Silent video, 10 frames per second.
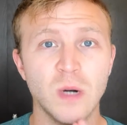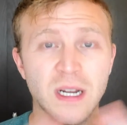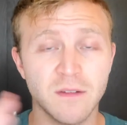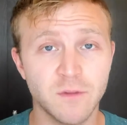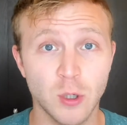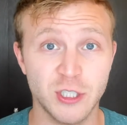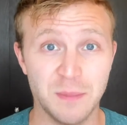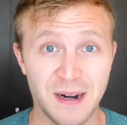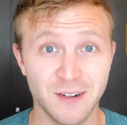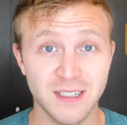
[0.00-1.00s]
enforce your
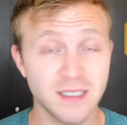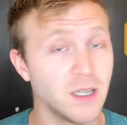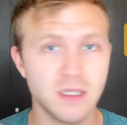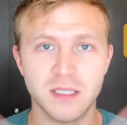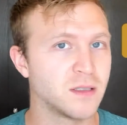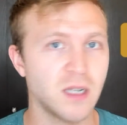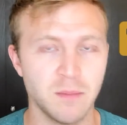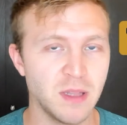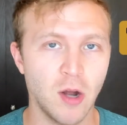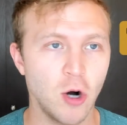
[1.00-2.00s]
boundaries. Now, this is going to be
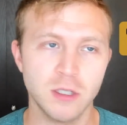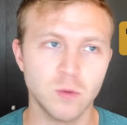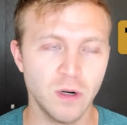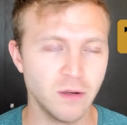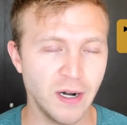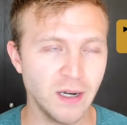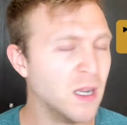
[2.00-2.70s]
the hardest one, right?